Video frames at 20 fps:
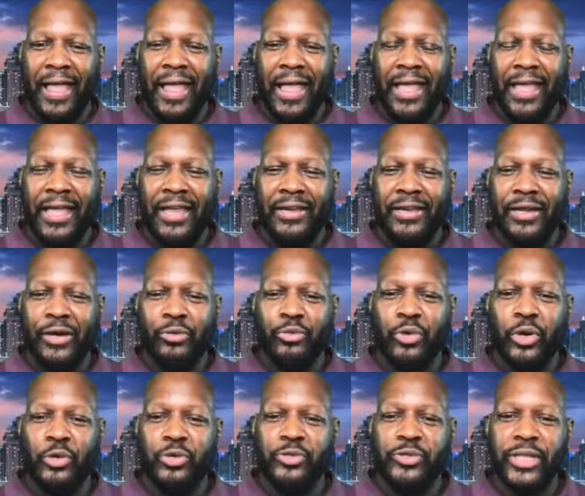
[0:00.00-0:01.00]
And
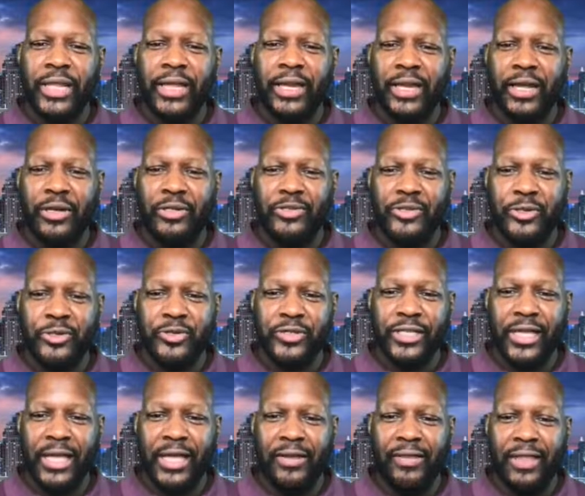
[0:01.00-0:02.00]
Rose Lady also
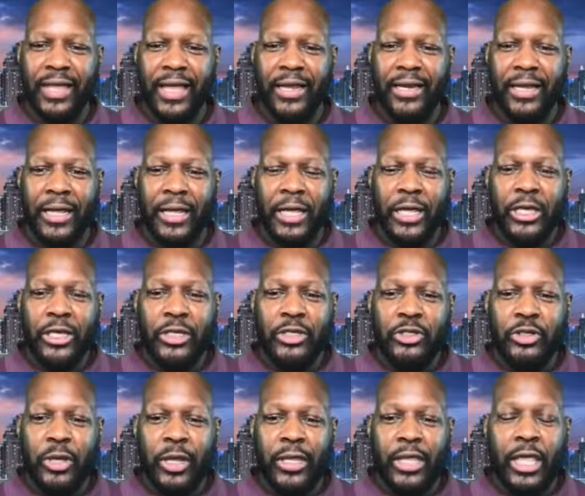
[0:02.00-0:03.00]
said that
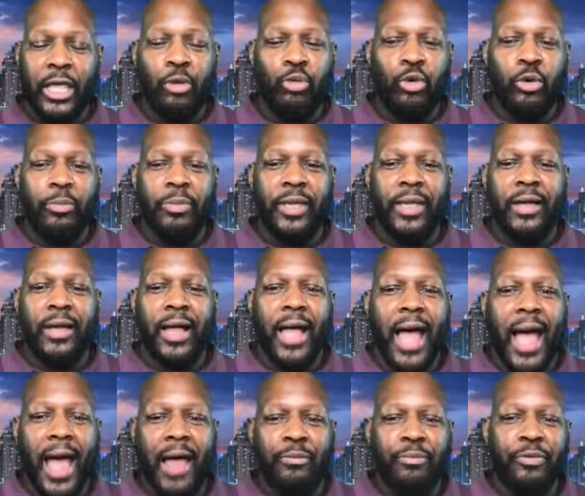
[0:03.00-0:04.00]
it will be a
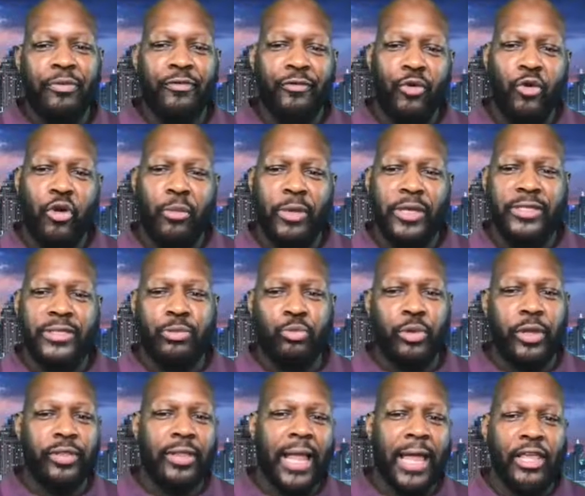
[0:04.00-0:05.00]
hot performance
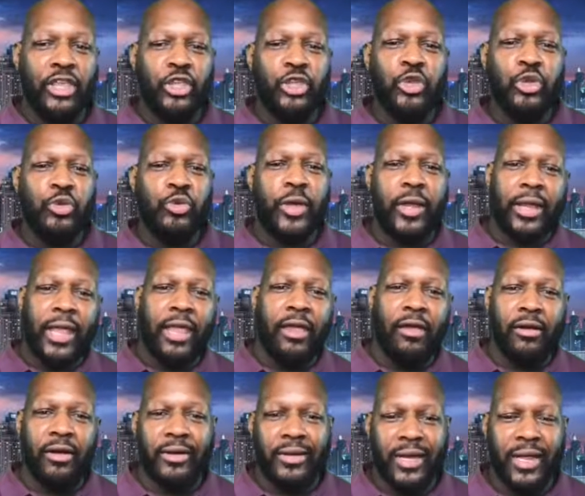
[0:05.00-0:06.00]
with like you and
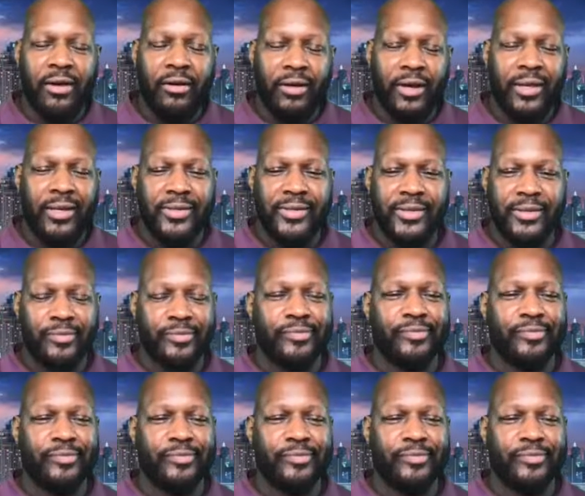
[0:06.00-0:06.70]
Eric Darius.